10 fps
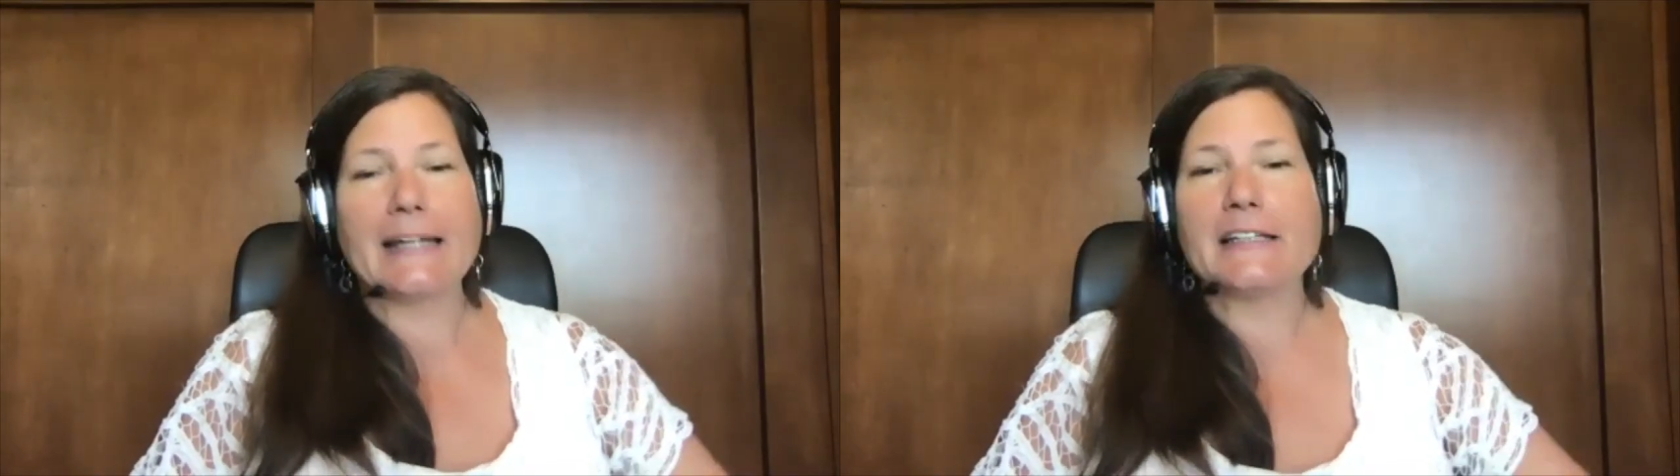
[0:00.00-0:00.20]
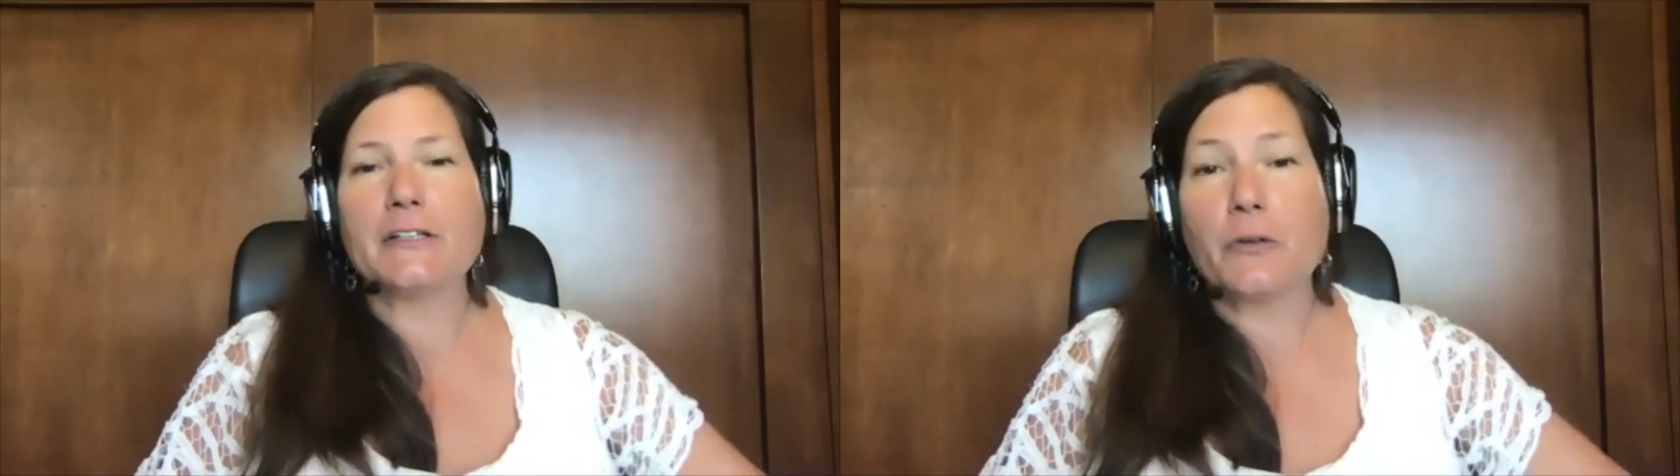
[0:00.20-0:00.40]

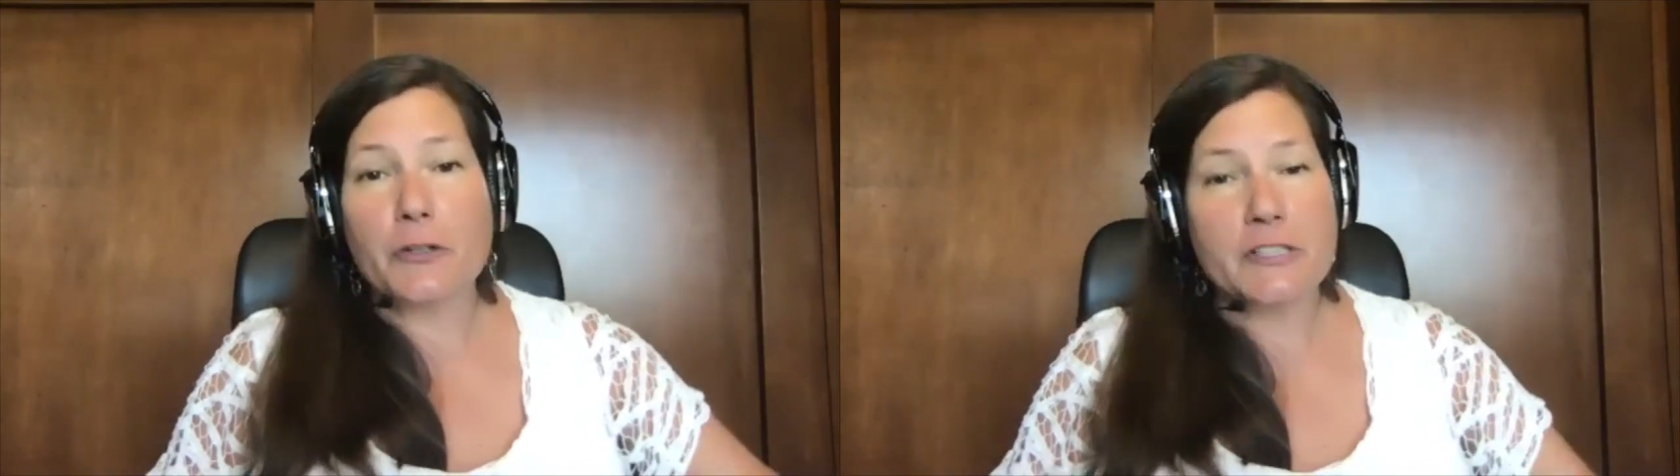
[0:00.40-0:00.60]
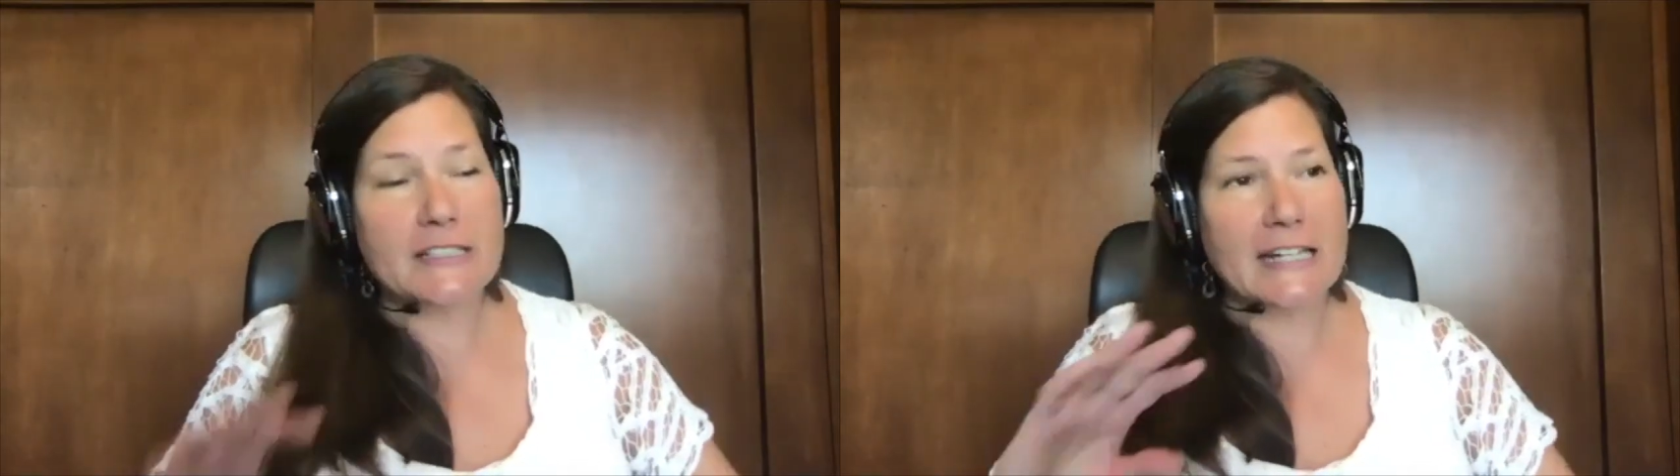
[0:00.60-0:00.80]
And
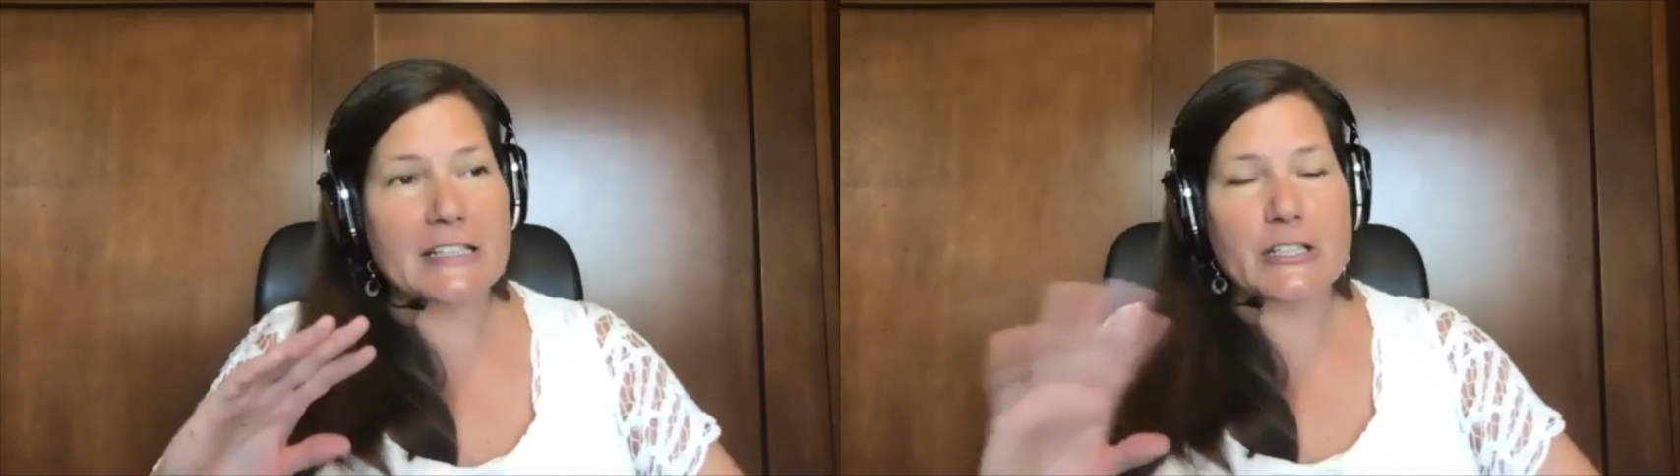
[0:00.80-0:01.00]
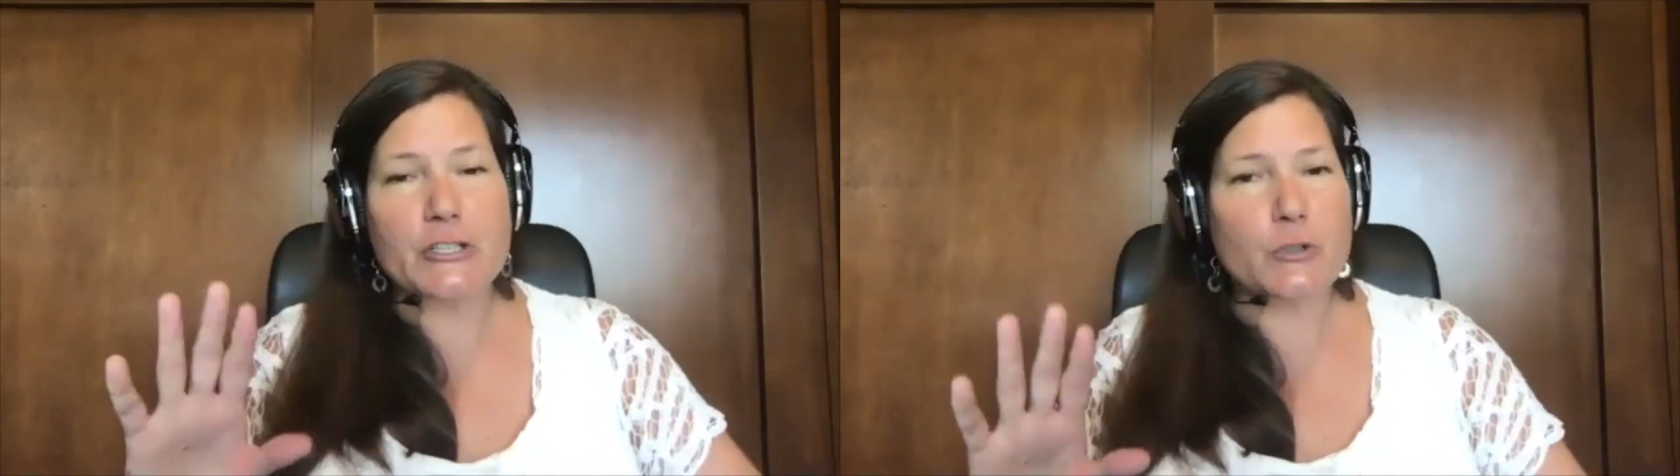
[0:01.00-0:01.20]
there's
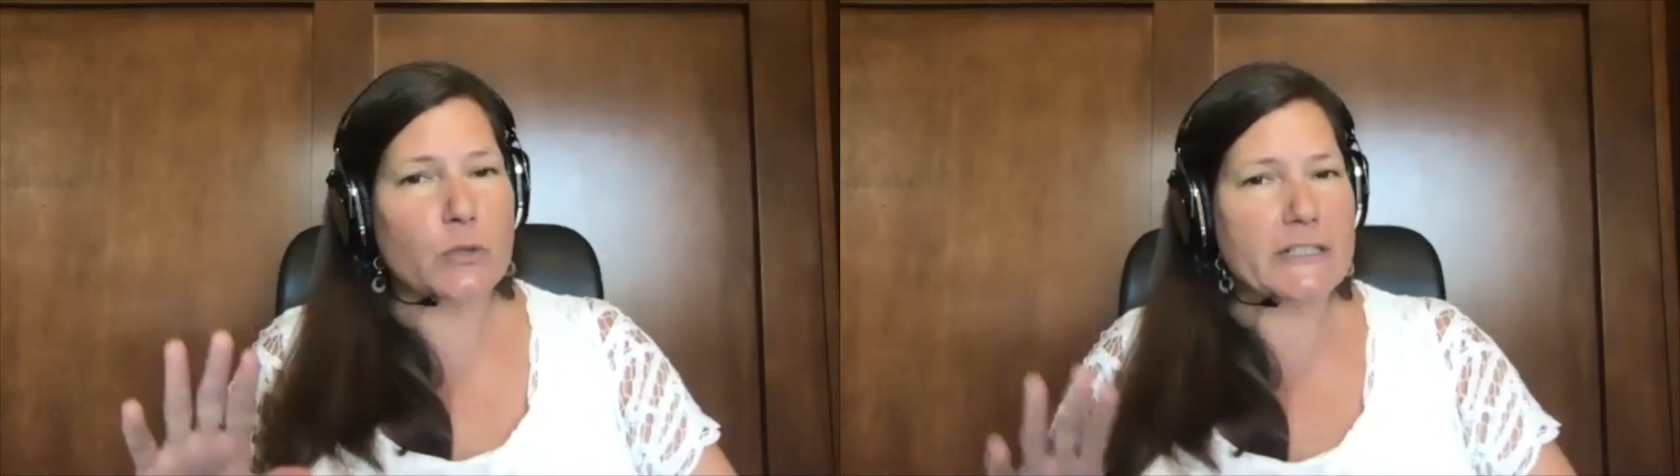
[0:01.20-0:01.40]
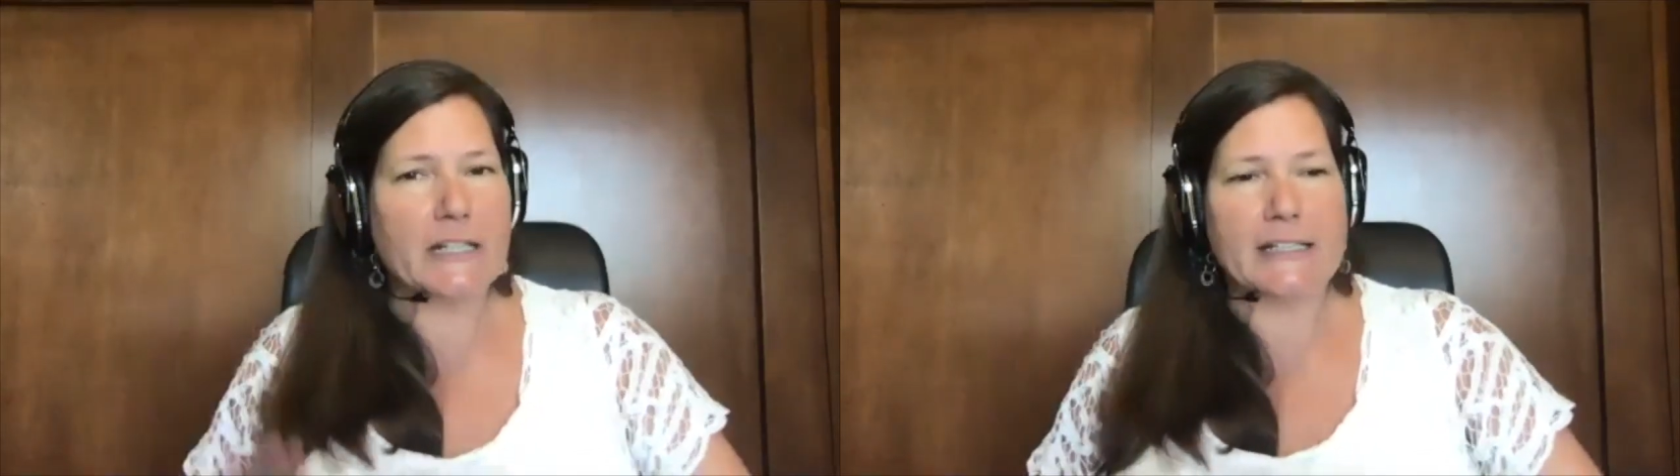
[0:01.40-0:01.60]
tons of
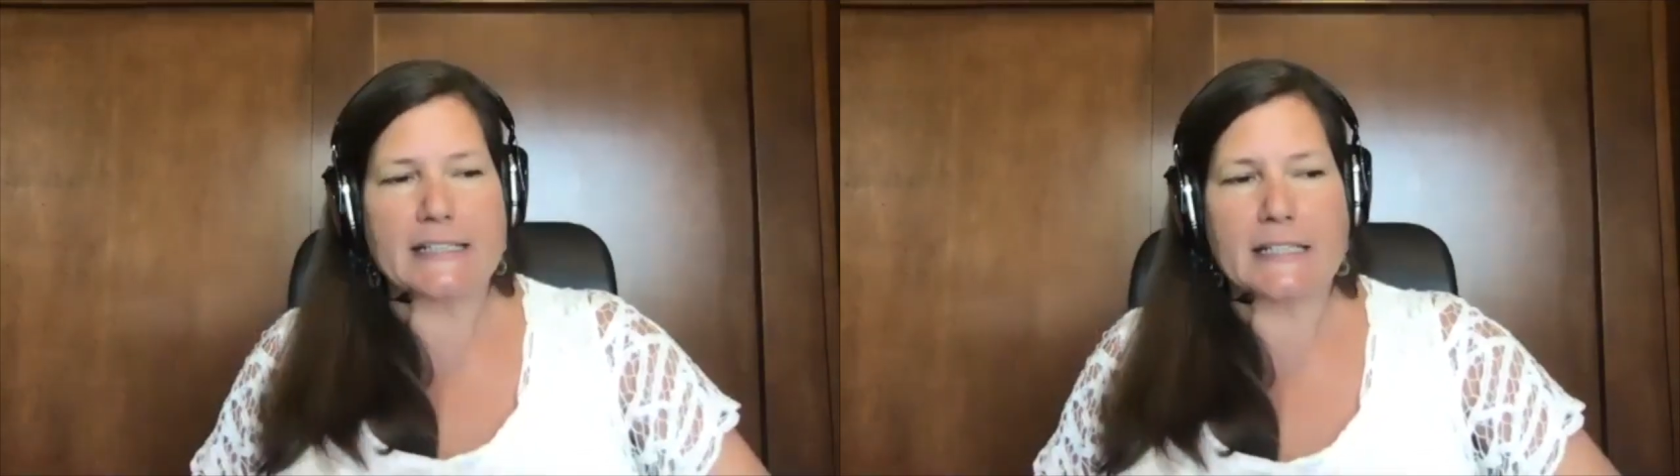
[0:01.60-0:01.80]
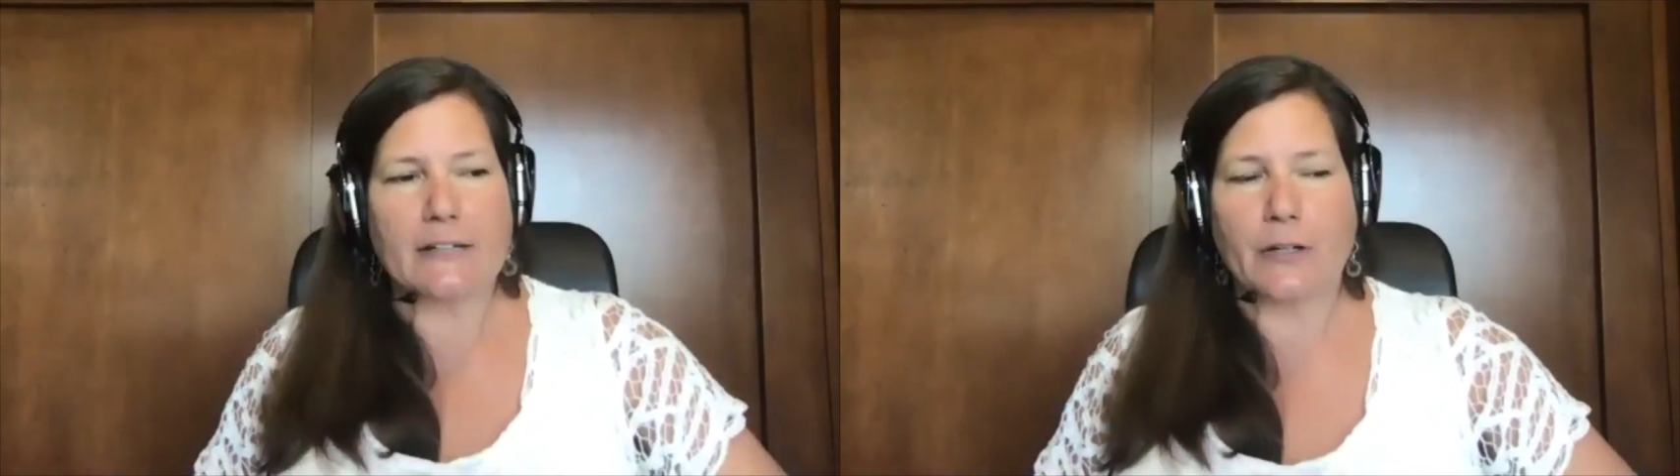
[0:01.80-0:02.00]
storytelling
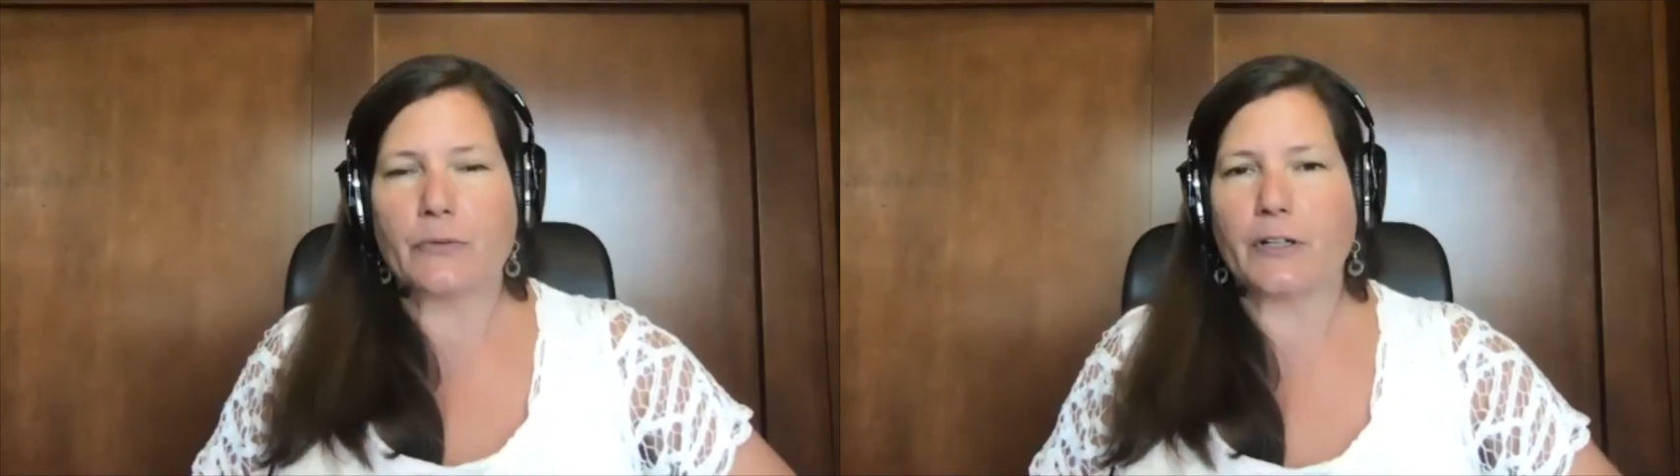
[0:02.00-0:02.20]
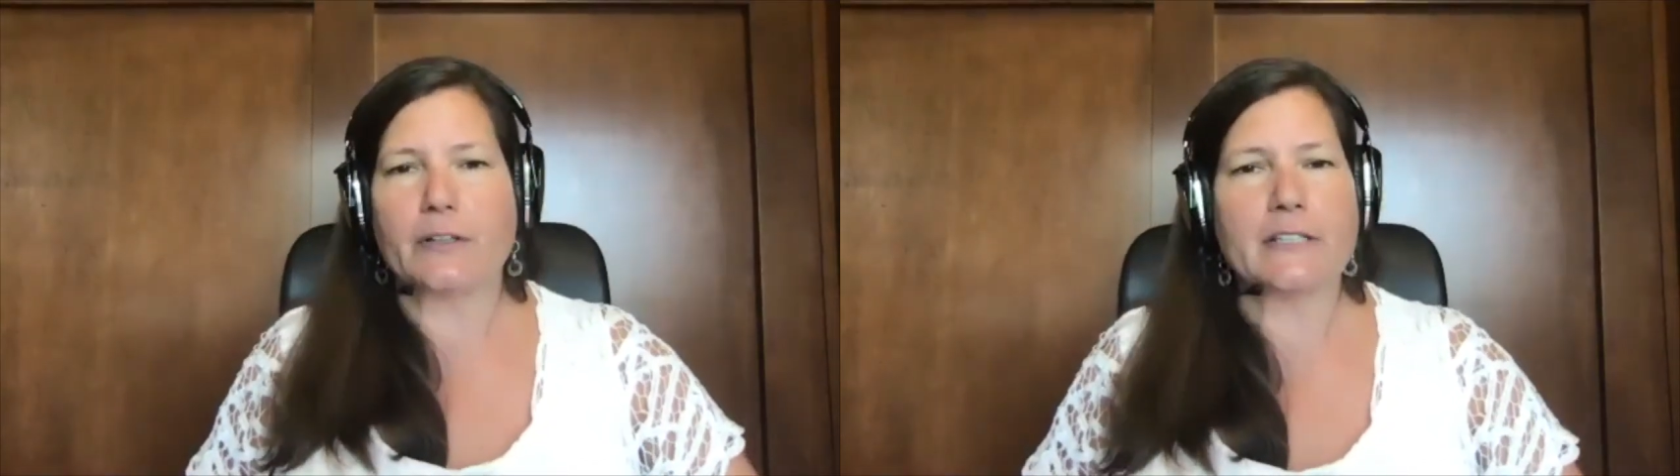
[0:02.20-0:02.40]
stuff out there.